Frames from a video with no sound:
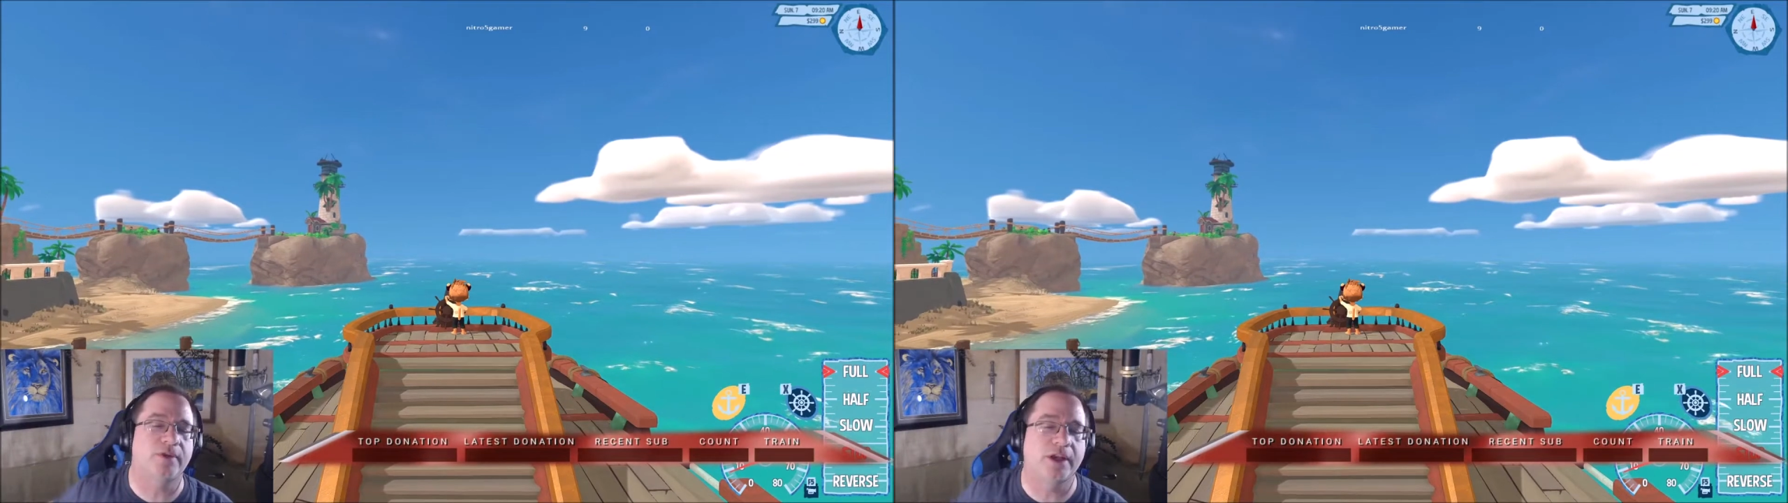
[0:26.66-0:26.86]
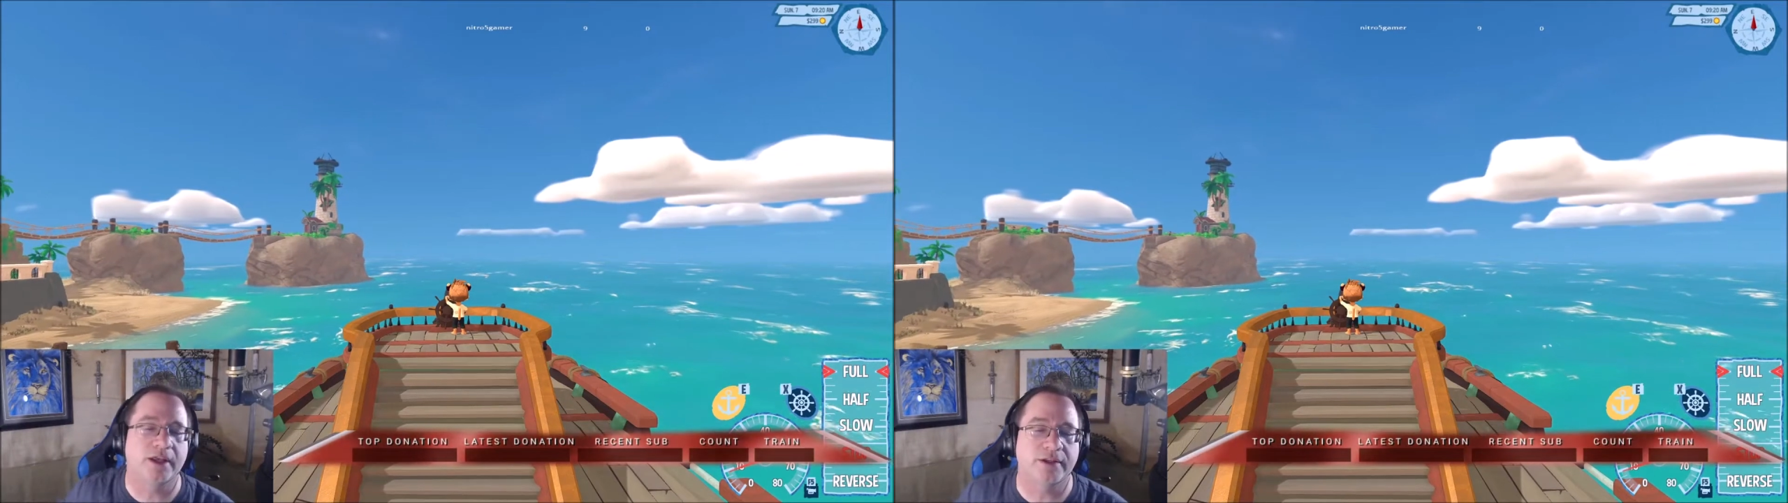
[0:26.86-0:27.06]

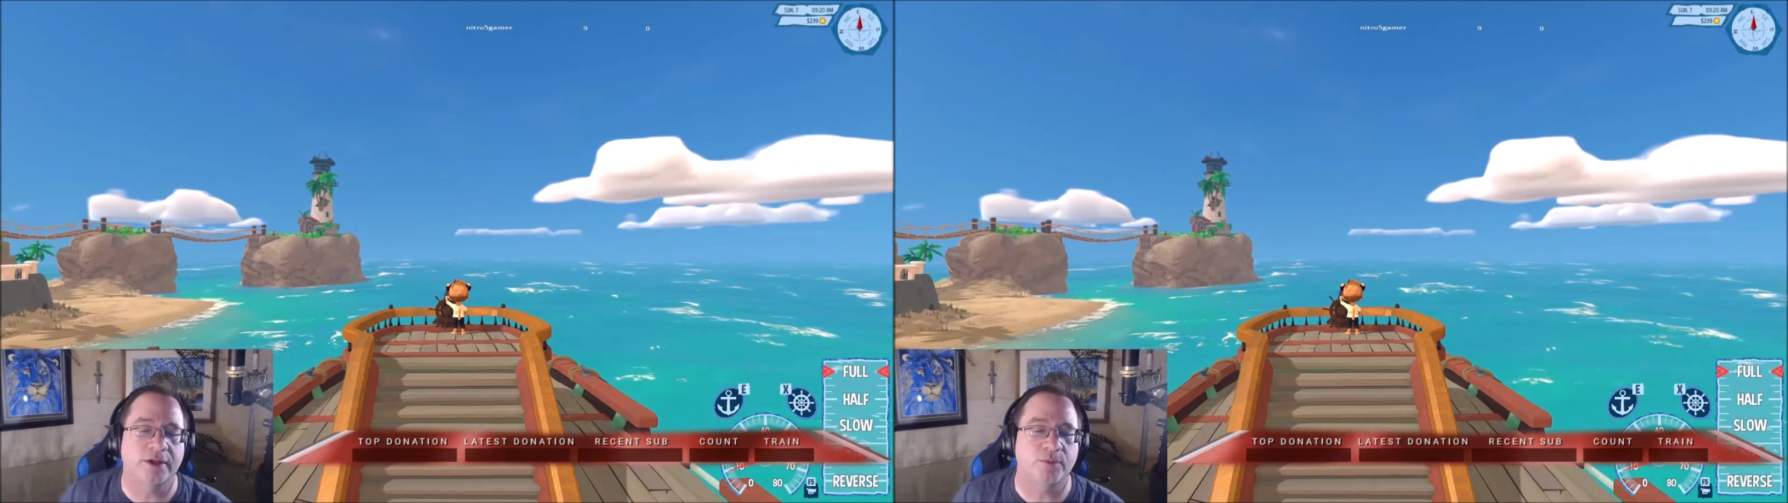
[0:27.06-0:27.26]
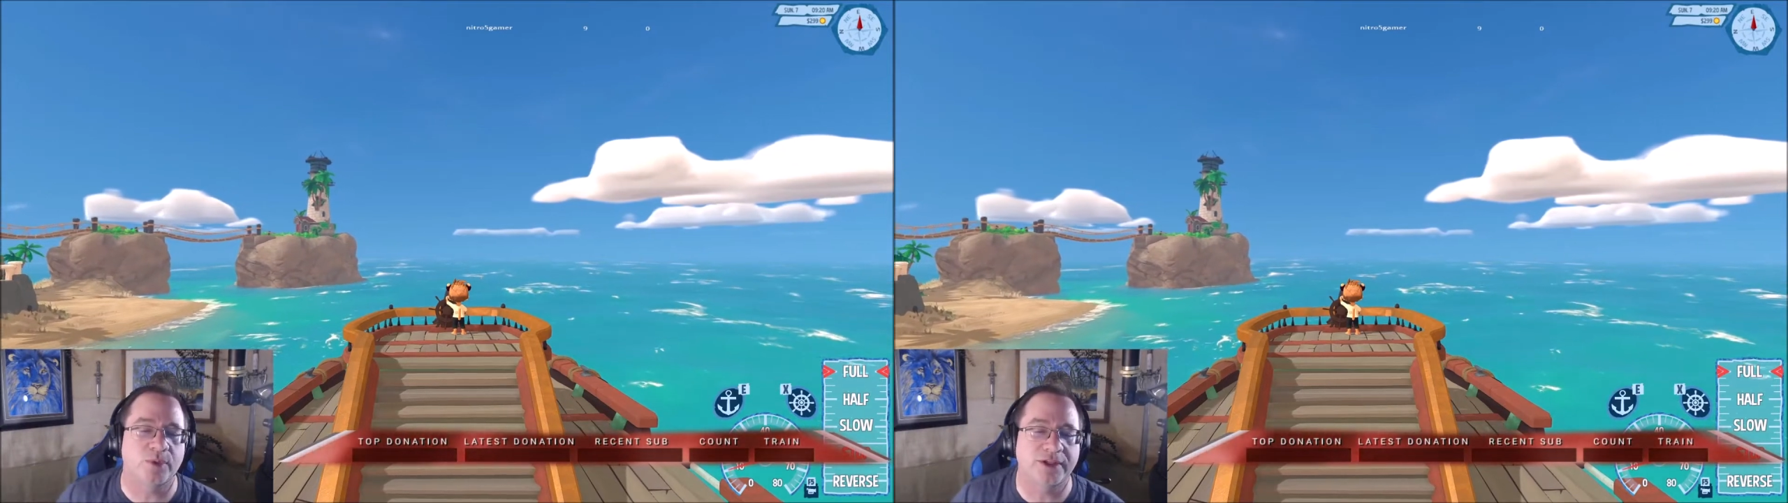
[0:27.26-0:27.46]
uh,
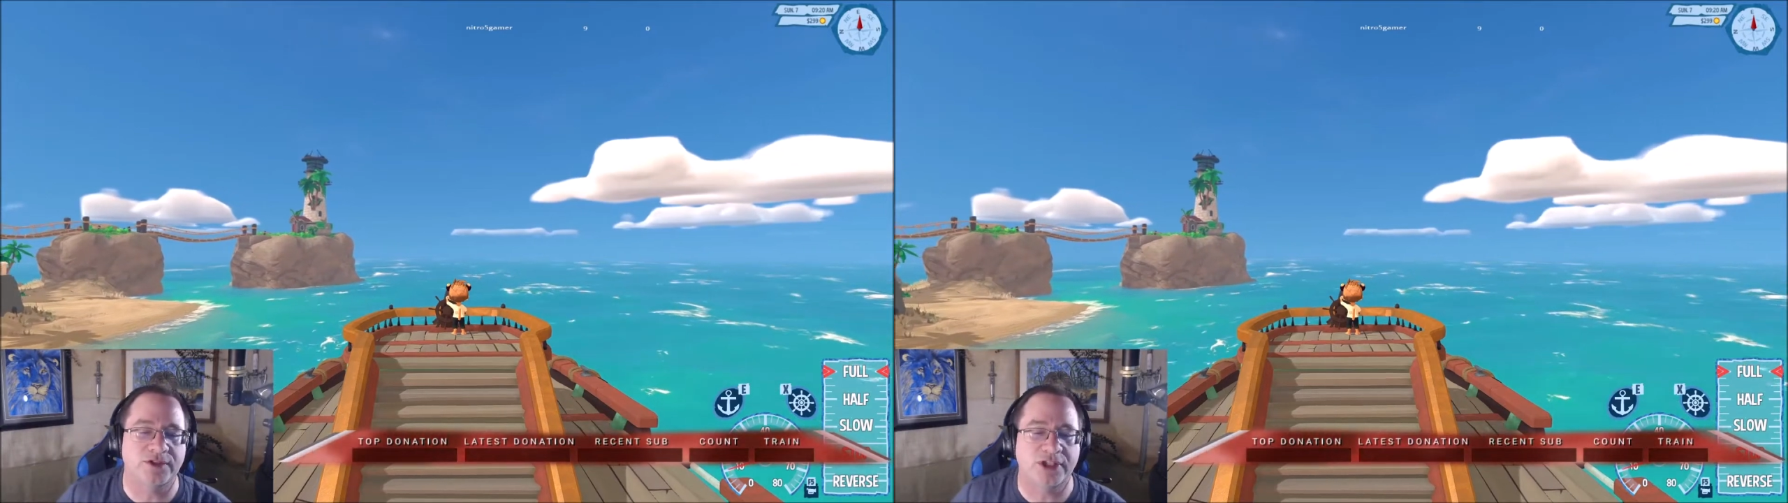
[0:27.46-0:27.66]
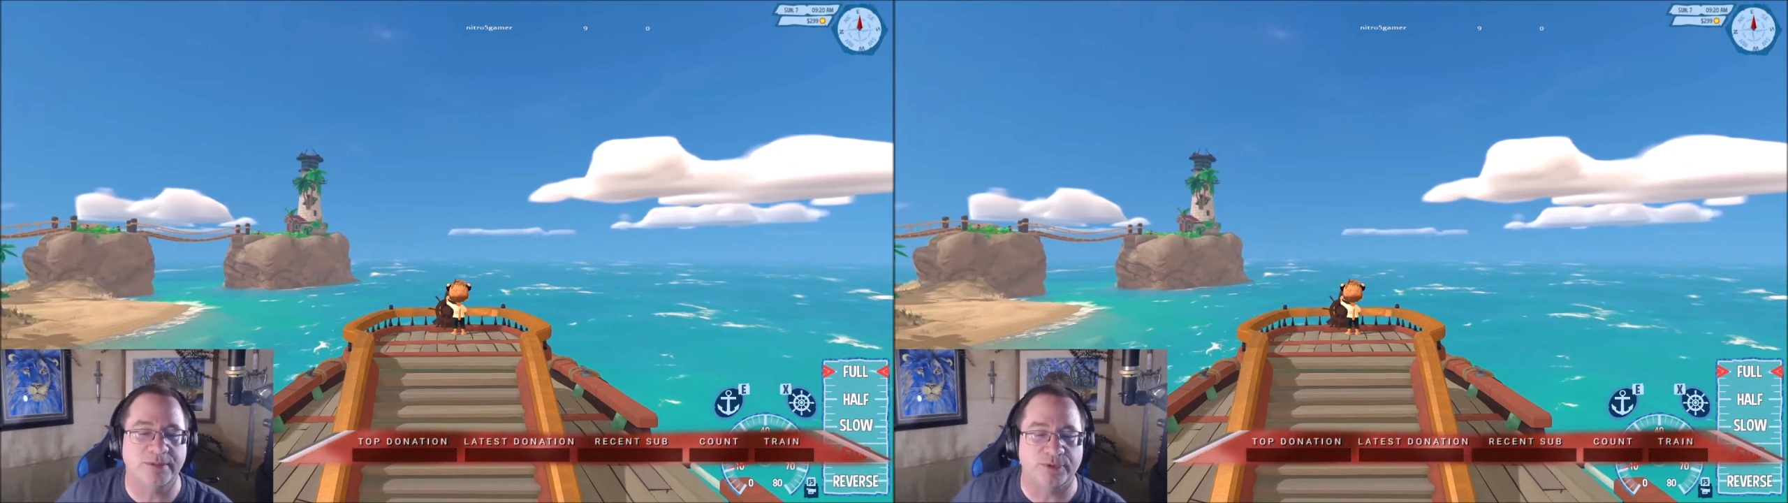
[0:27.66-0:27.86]
that we
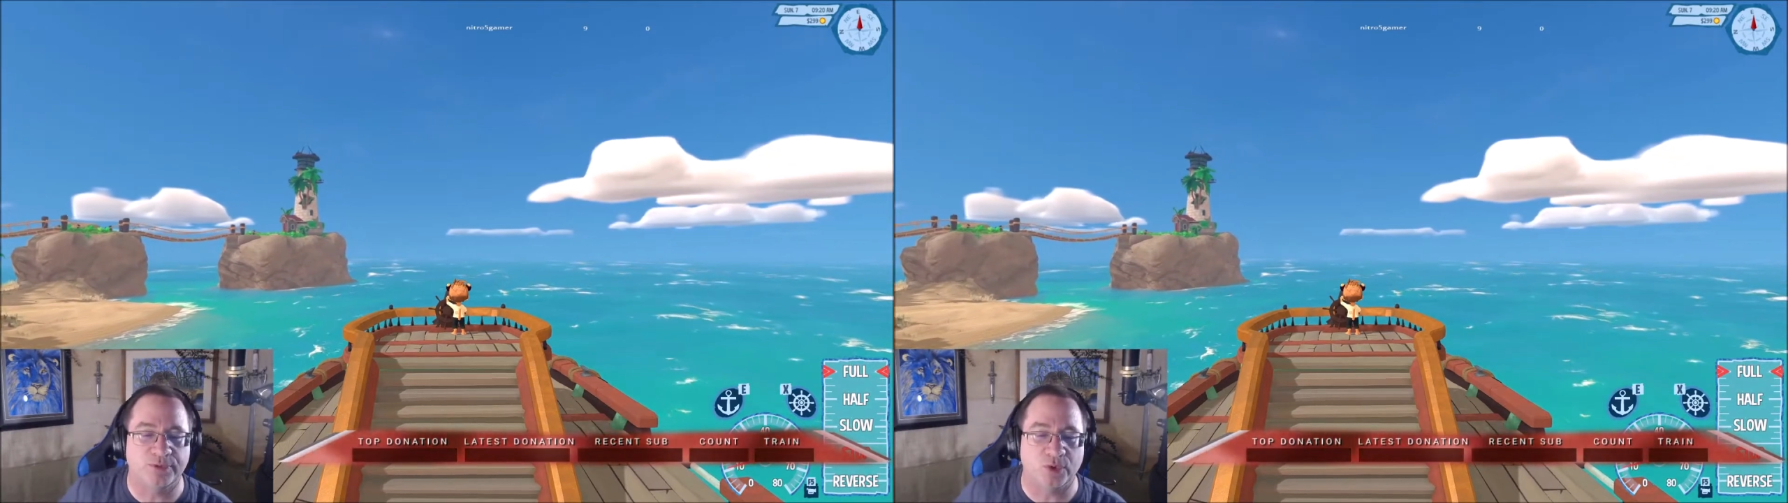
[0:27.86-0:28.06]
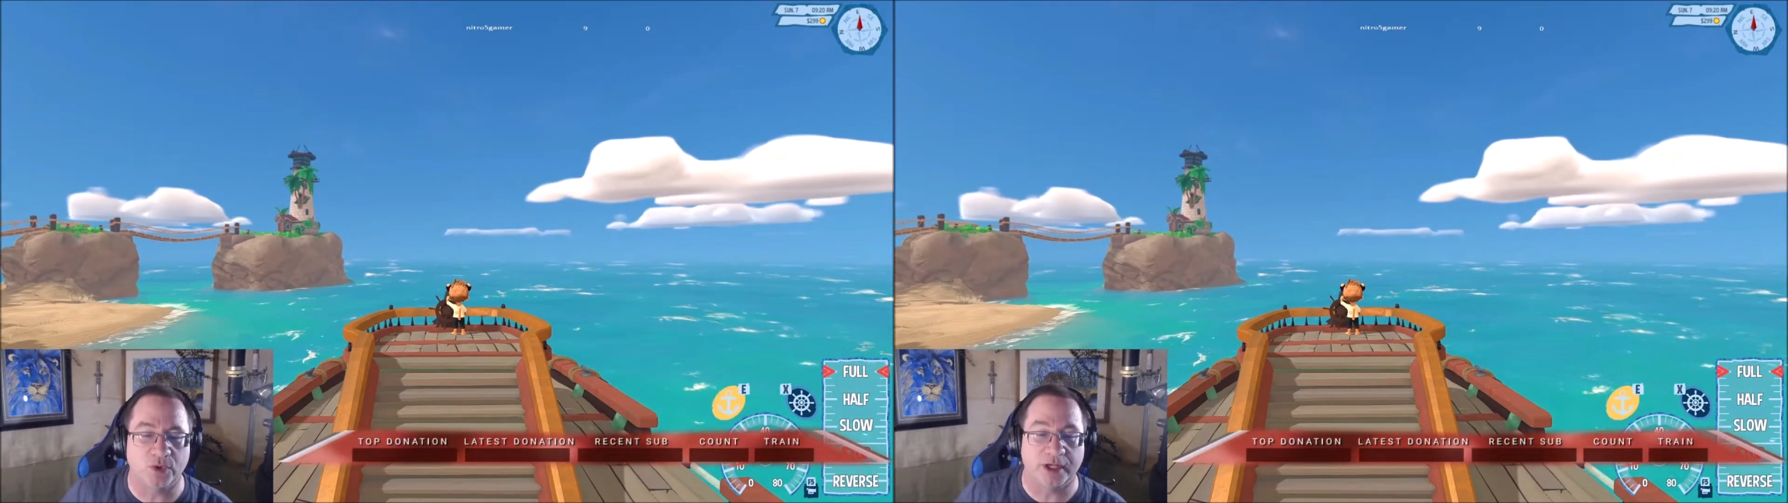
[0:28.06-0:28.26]
had seen
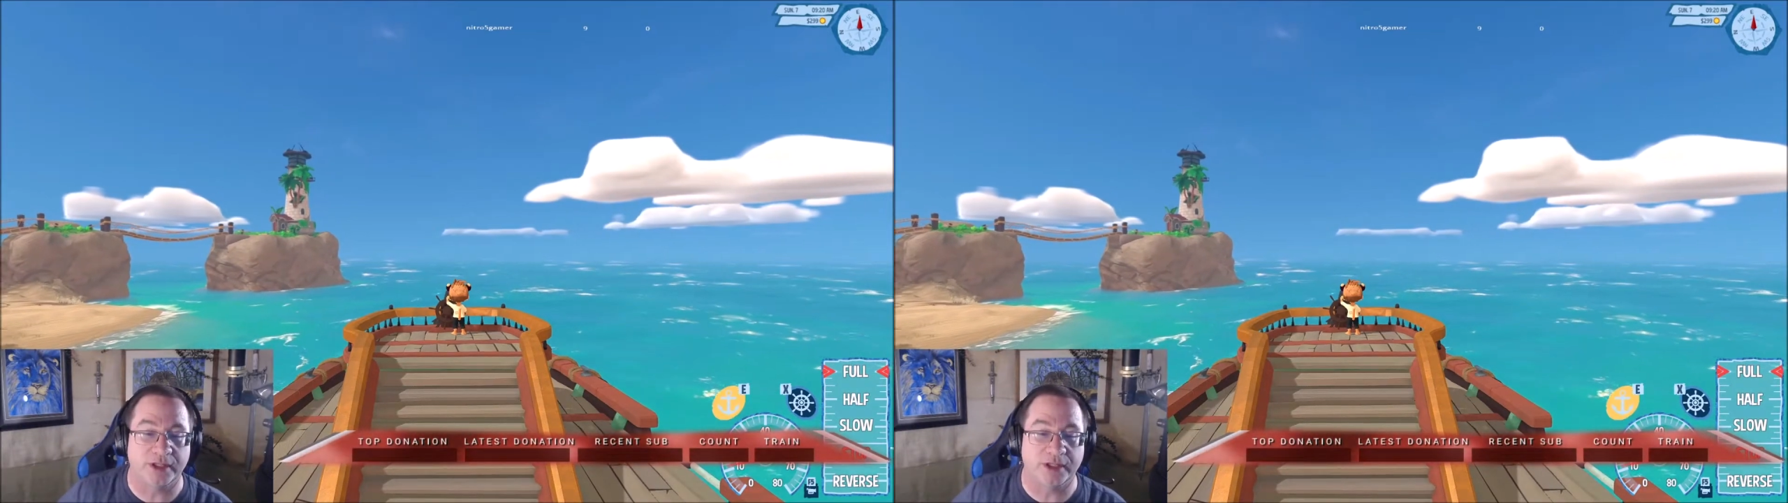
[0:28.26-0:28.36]
before,